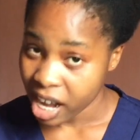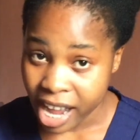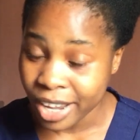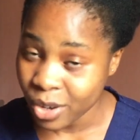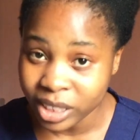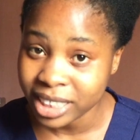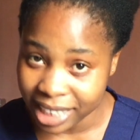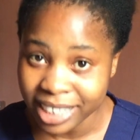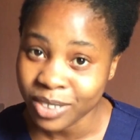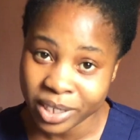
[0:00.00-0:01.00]
Are you
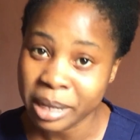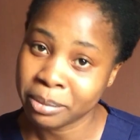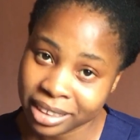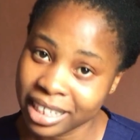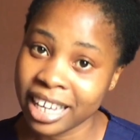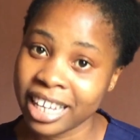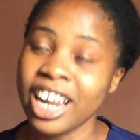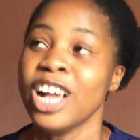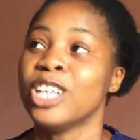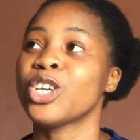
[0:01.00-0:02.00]
understanding what I'm saying?
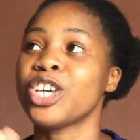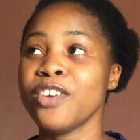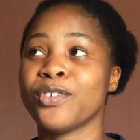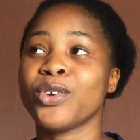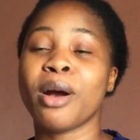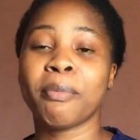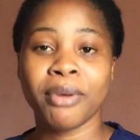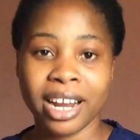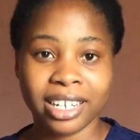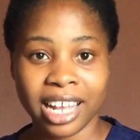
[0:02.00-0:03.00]
So if you are
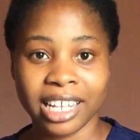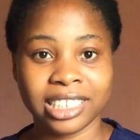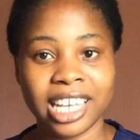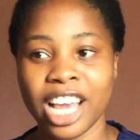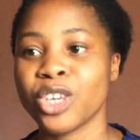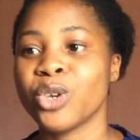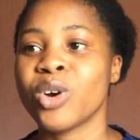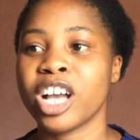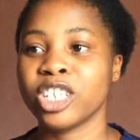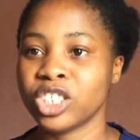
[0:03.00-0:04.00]
pregnant and you
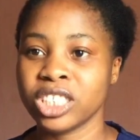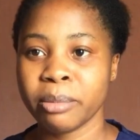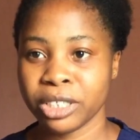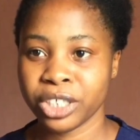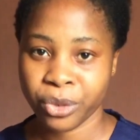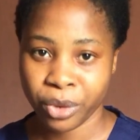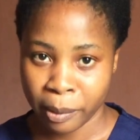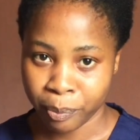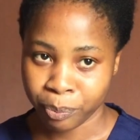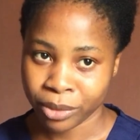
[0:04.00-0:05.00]
are using a bleaching
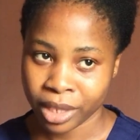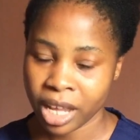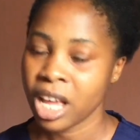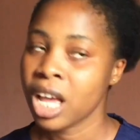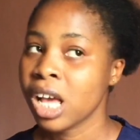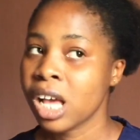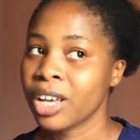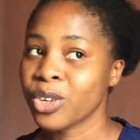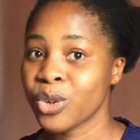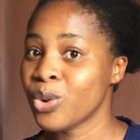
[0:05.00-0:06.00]
cream,
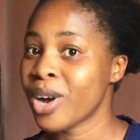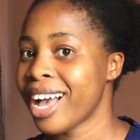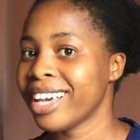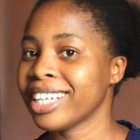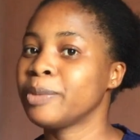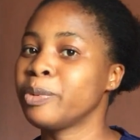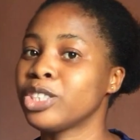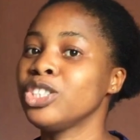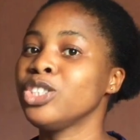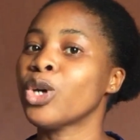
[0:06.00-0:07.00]
you are
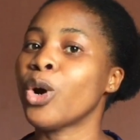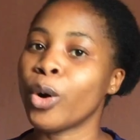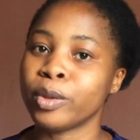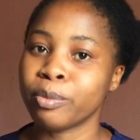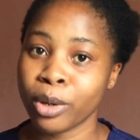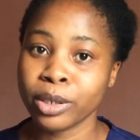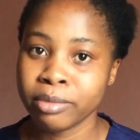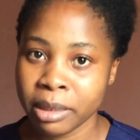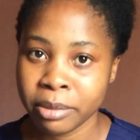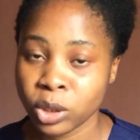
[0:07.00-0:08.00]
exposing your unborn
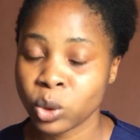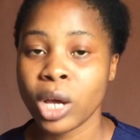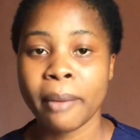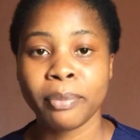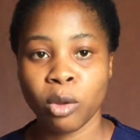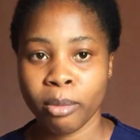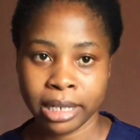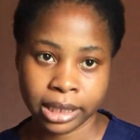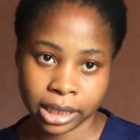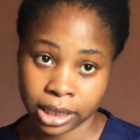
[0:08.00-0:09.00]
baby to
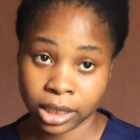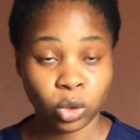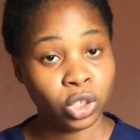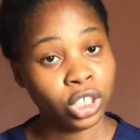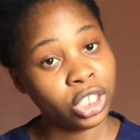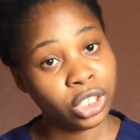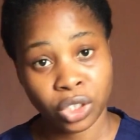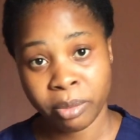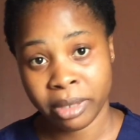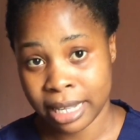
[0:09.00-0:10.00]
abnormalities. It is
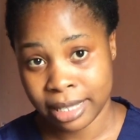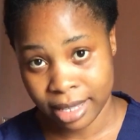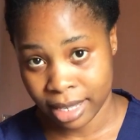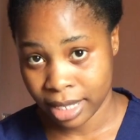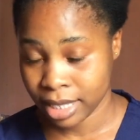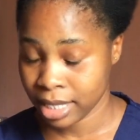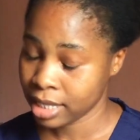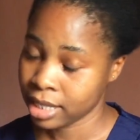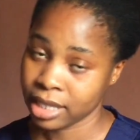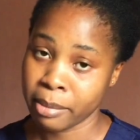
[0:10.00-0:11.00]
not me that said it, it
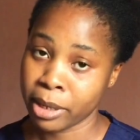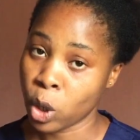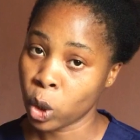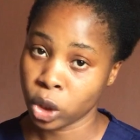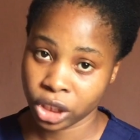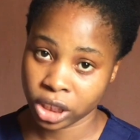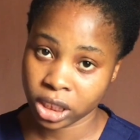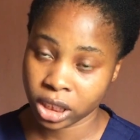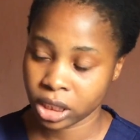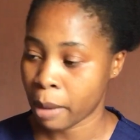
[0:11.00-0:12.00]
is
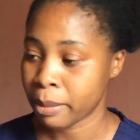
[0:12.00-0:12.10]
dermatologists